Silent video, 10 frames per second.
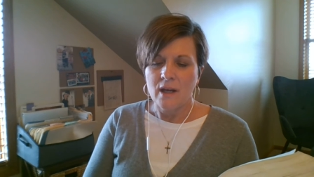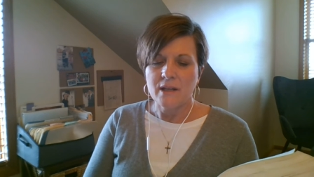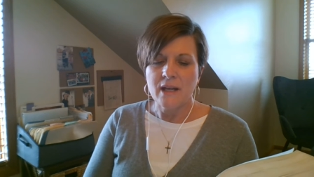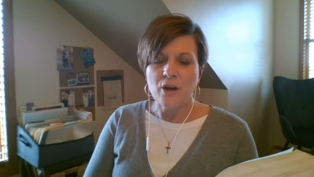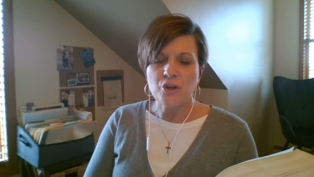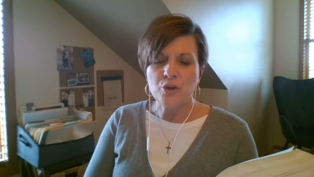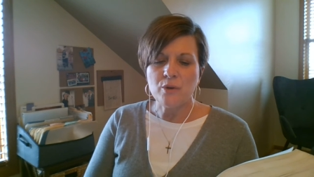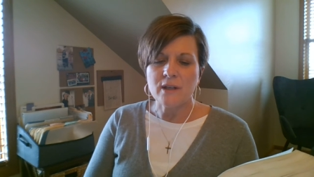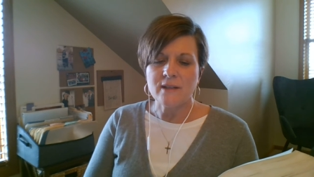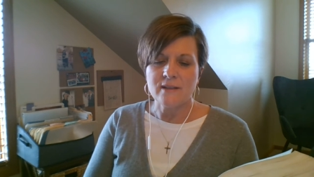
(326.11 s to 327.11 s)
And now you
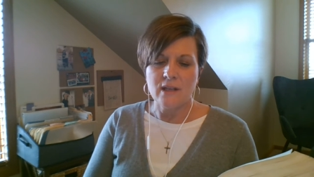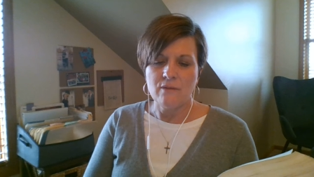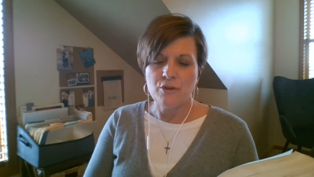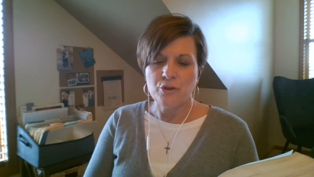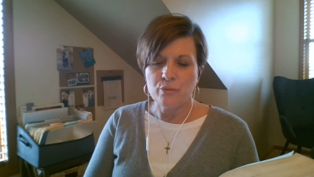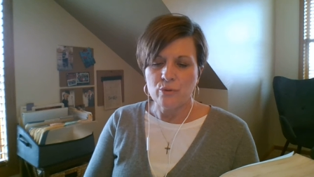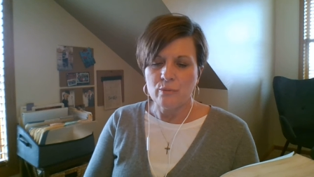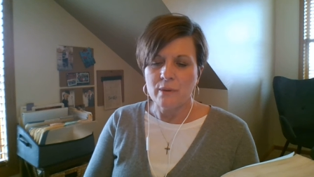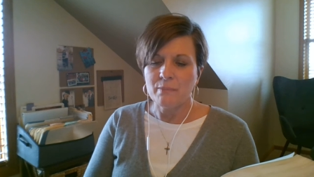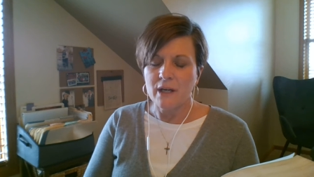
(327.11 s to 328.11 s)
will conceive in your
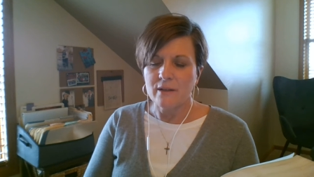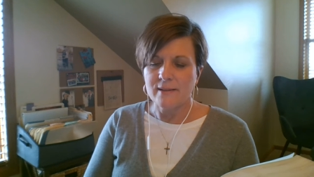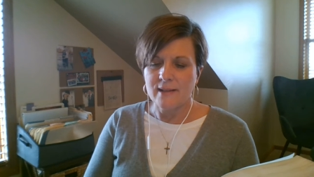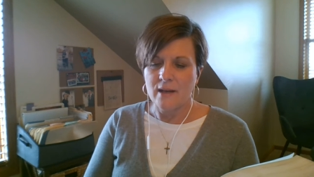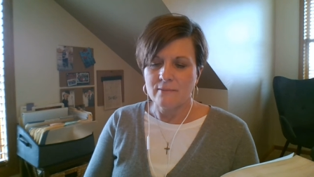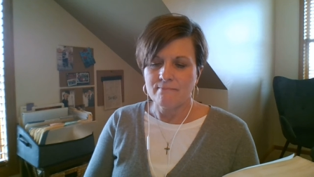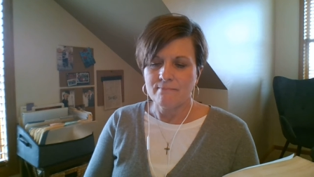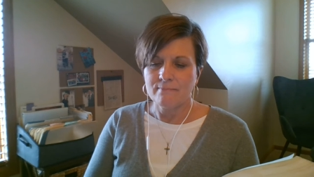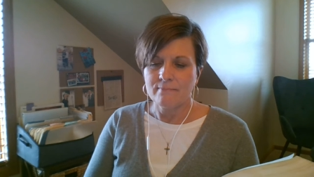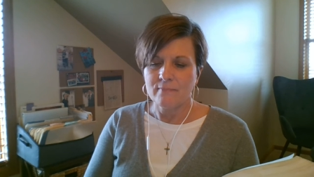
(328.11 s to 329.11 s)
womb and bear a son,
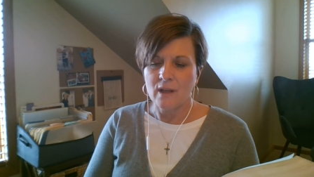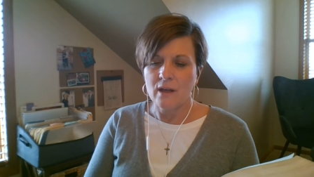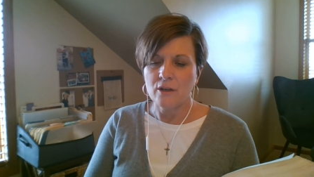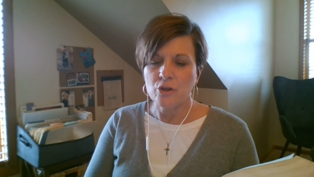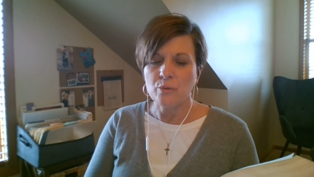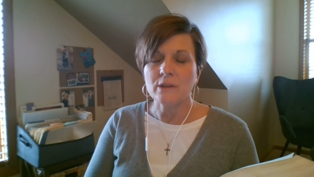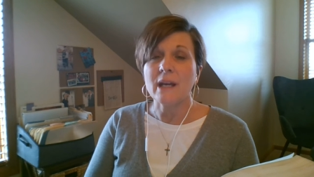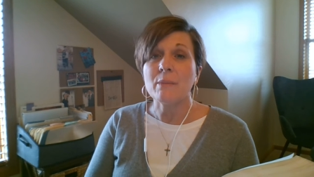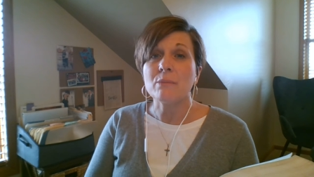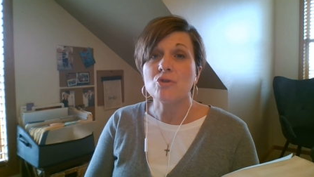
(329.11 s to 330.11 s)
and you will
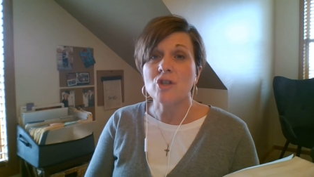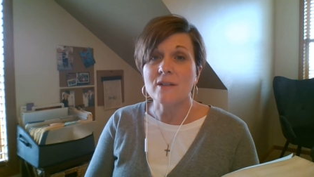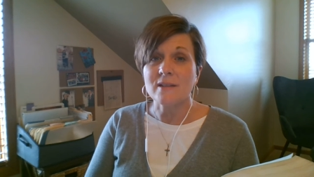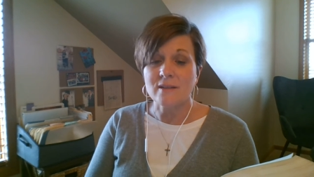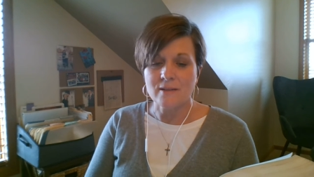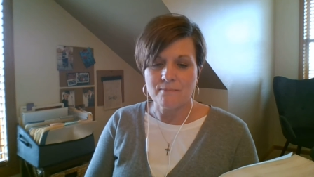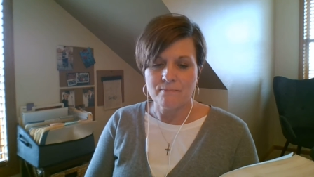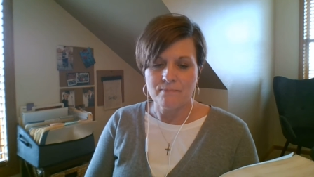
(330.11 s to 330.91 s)
name him Jesus.